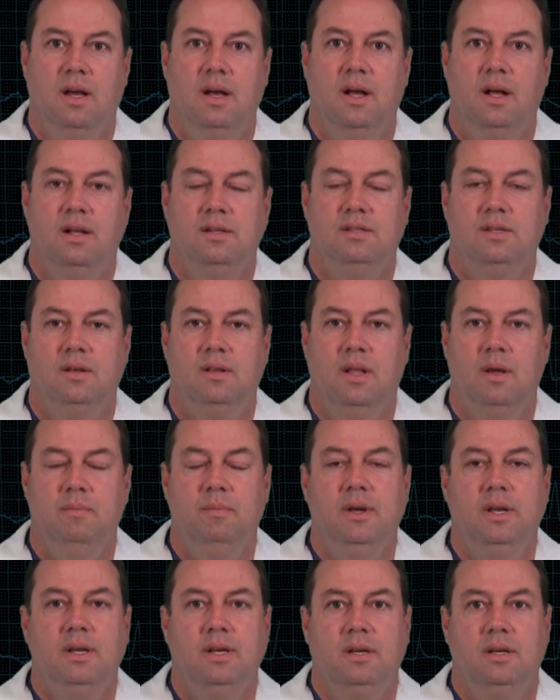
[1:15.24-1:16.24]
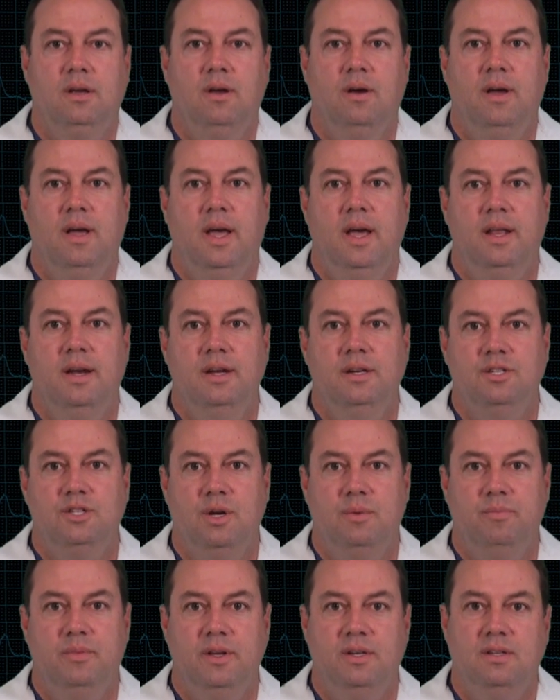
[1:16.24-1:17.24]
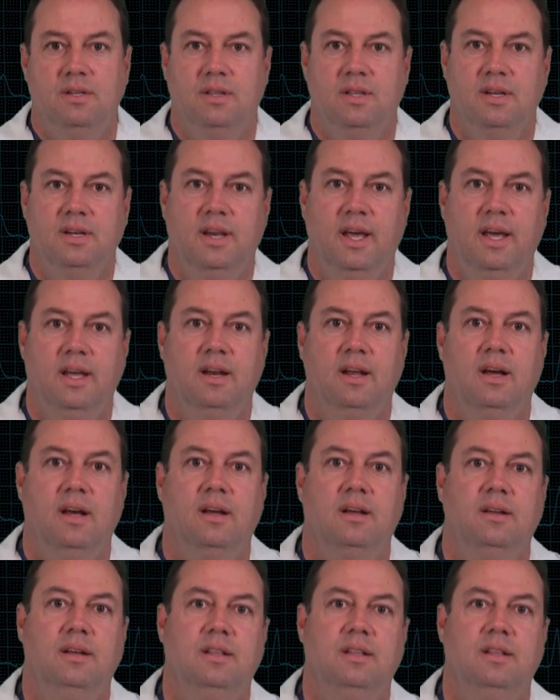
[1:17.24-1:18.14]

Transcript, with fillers: Uh, so let me go ahead and jump into the data.